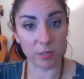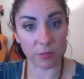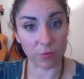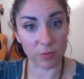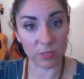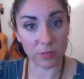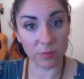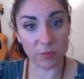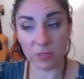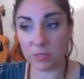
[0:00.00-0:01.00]
on the course
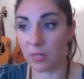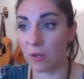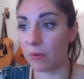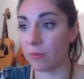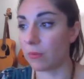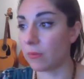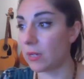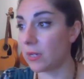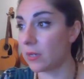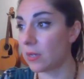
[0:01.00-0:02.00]
syllabus and how I would grade it.